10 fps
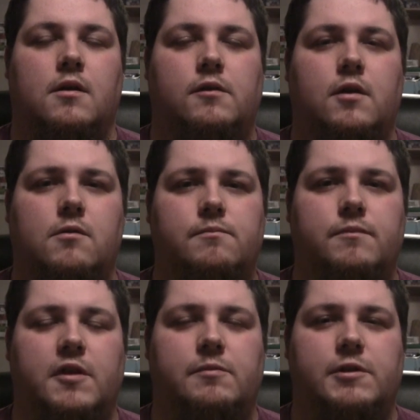So,
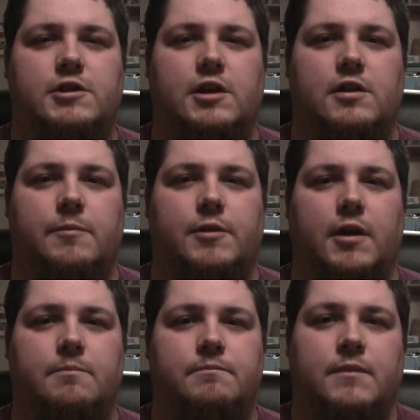that's my channel
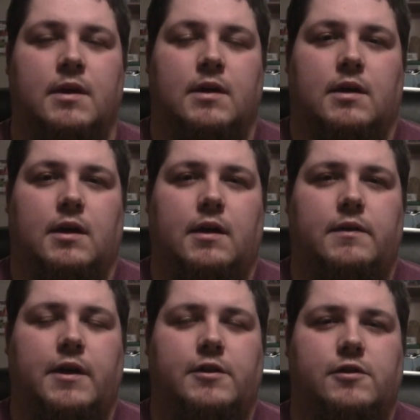update.
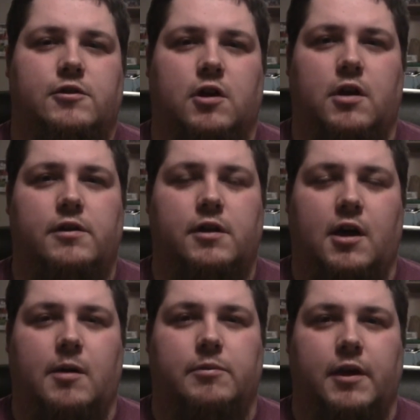And like John
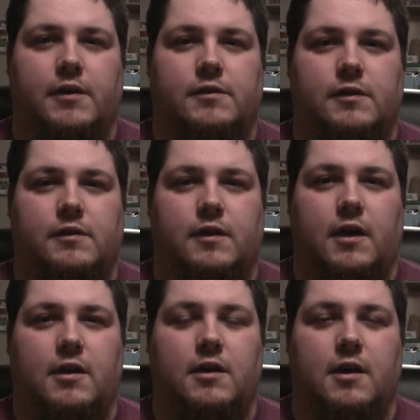Dobb likes to
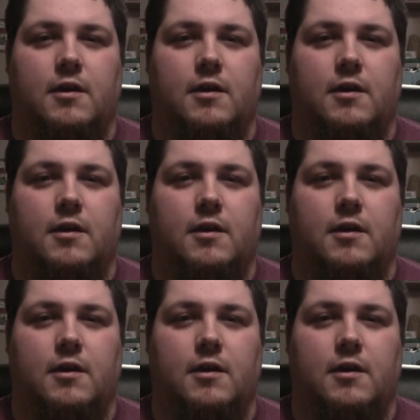say,